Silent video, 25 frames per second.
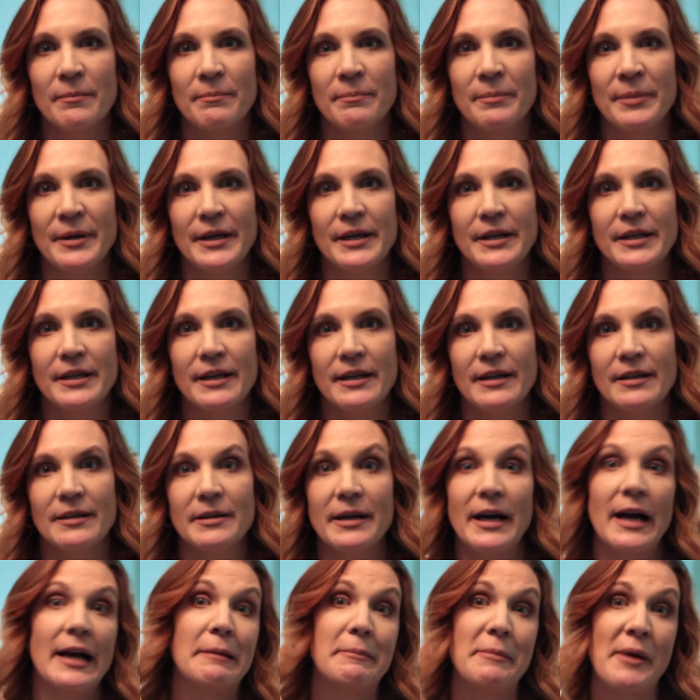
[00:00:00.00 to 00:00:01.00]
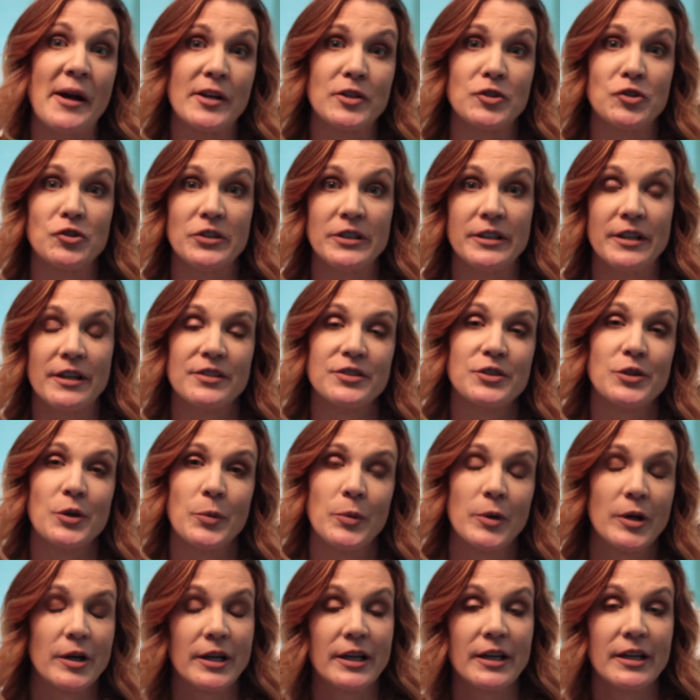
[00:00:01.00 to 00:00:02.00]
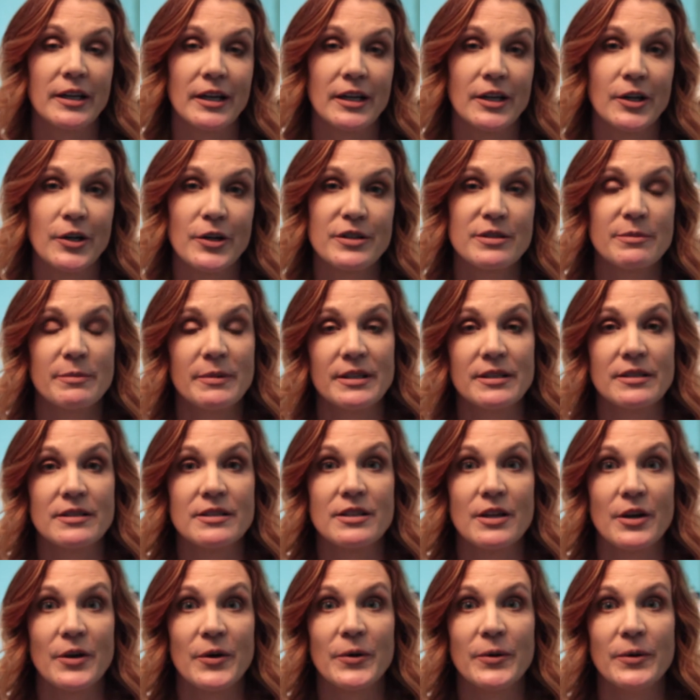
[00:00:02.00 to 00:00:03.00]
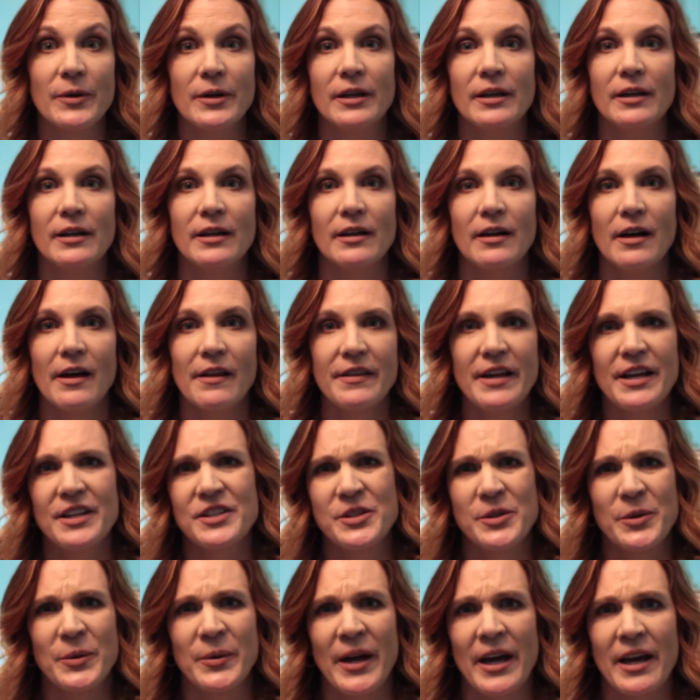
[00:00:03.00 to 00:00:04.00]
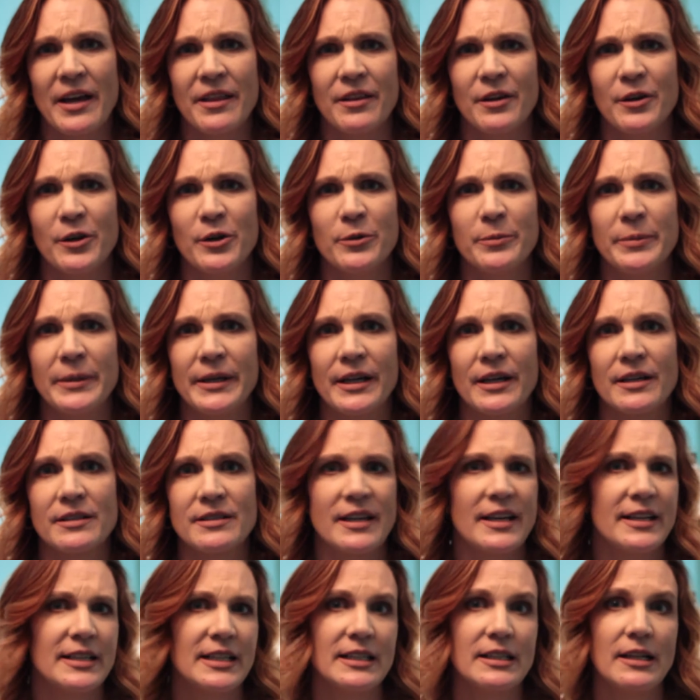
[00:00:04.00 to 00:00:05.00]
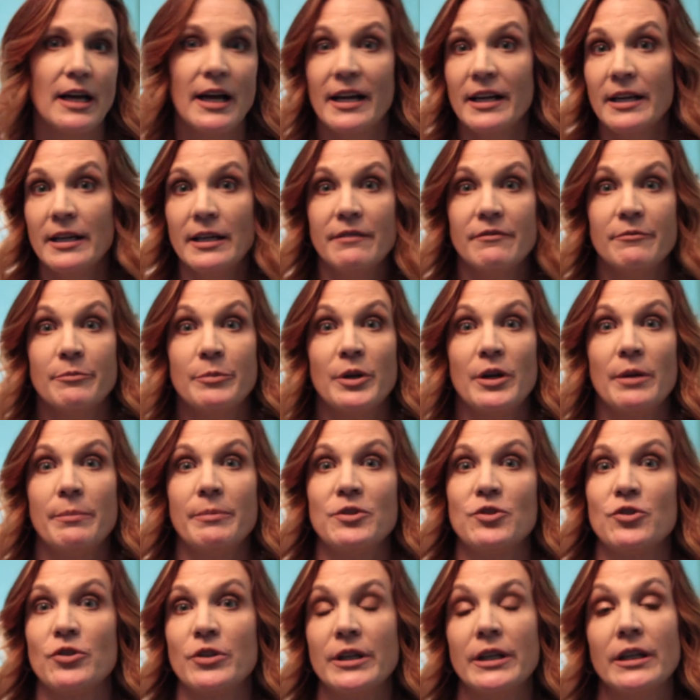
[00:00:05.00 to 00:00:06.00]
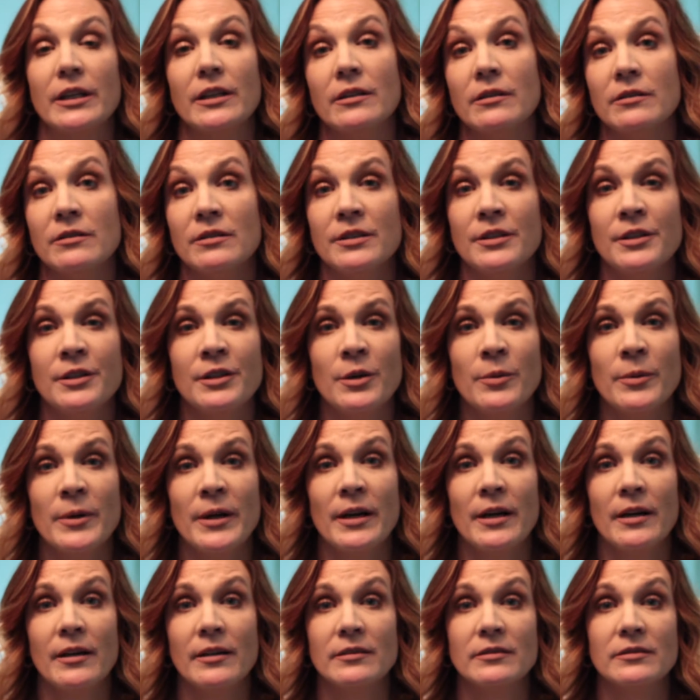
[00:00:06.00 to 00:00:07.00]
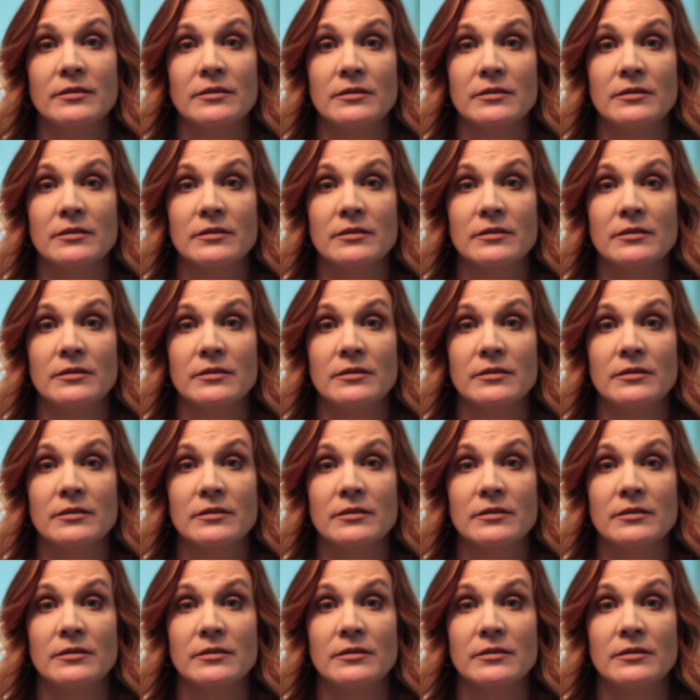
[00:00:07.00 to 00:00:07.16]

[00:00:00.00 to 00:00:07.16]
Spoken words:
But I'm actually also working on Christmas, so that's okay though, because I didn't even put up a tree. Do you know what?